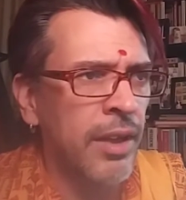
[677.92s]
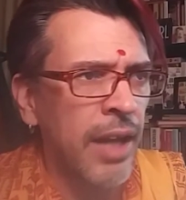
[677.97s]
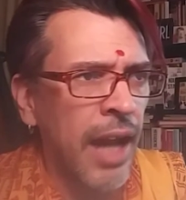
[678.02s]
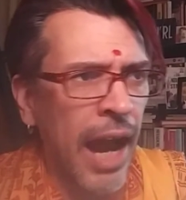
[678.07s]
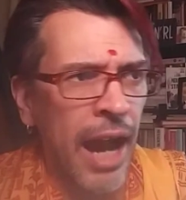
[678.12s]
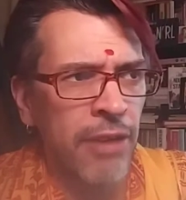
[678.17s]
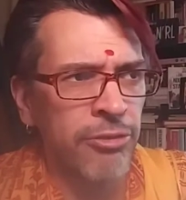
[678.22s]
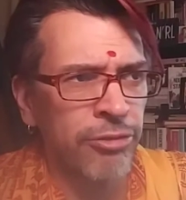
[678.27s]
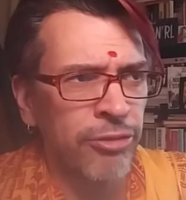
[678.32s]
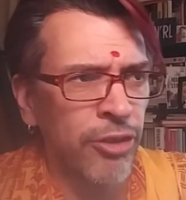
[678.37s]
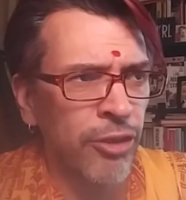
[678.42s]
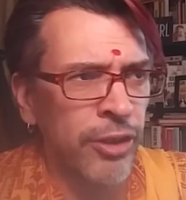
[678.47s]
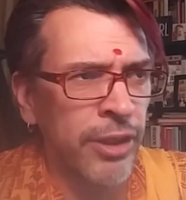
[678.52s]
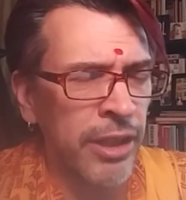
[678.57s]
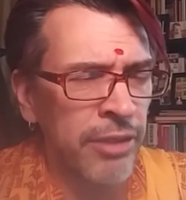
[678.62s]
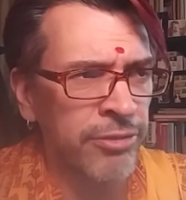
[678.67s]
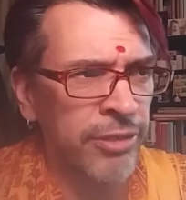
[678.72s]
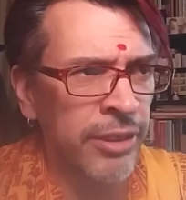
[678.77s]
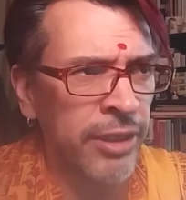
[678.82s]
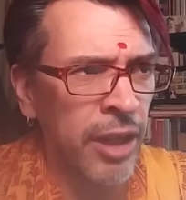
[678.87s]
After
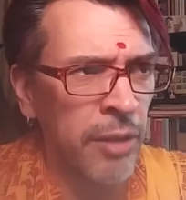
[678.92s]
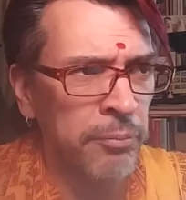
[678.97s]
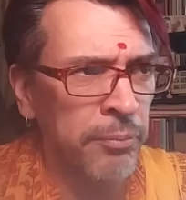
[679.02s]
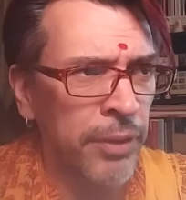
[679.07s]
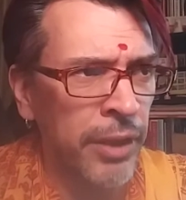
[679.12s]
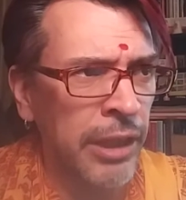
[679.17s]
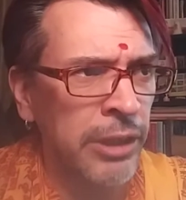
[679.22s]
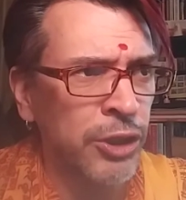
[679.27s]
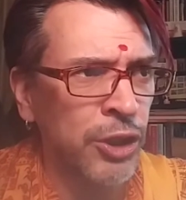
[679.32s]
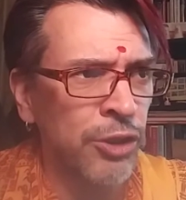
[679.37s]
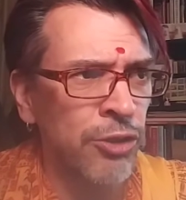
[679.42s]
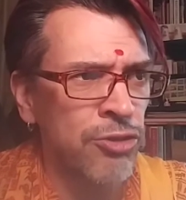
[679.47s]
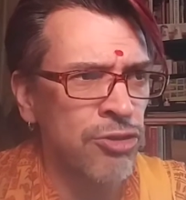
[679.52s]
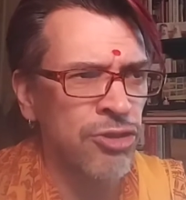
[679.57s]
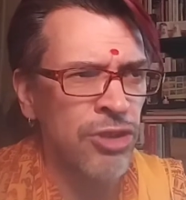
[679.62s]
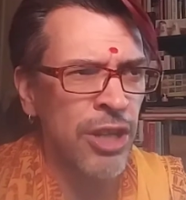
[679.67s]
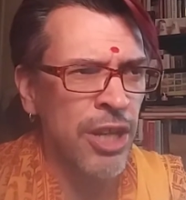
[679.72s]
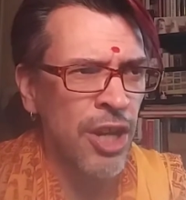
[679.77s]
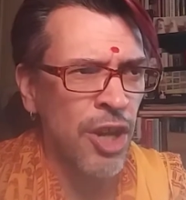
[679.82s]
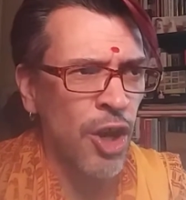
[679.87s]
giving up
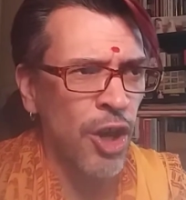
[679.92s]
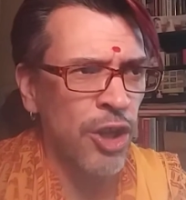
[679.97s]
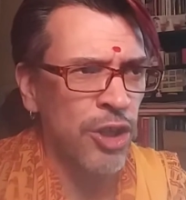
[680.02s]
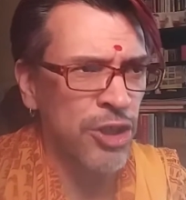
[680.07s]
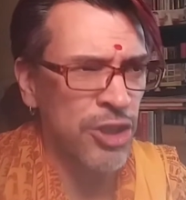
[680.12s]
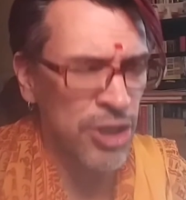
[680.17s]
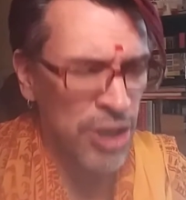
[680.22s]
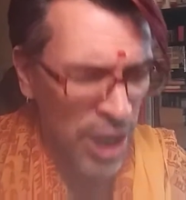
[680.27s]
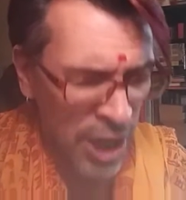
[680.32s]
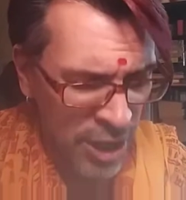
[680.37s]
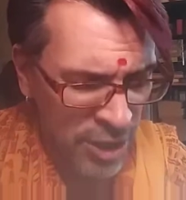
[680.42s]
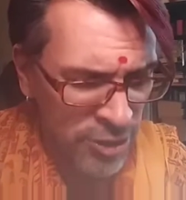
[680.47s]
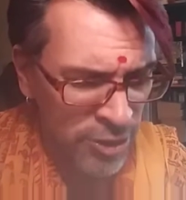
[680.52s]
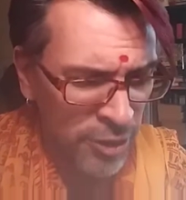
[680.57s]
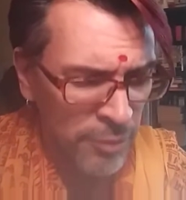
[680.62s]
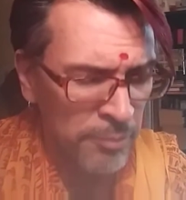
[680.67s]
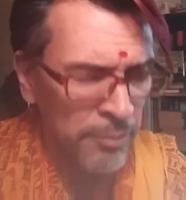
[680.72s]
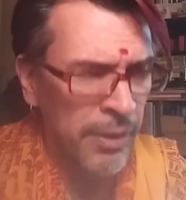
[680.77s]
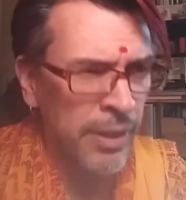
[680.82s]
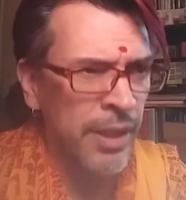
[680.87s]
pleasures,
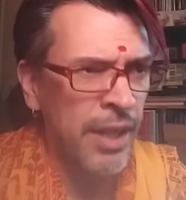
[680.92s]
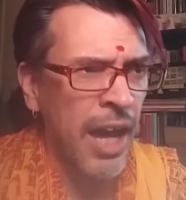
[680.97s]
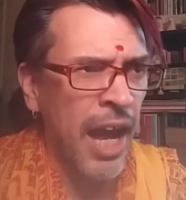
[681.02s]
kingdom,